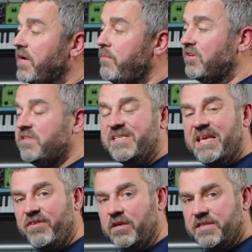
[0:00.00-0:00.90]
compressor is
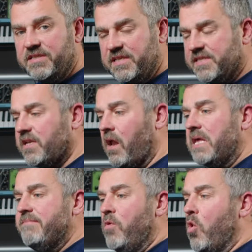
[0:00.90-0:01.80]
giving us is this
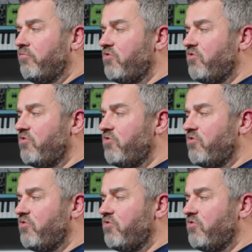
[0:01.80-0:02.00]
slightly more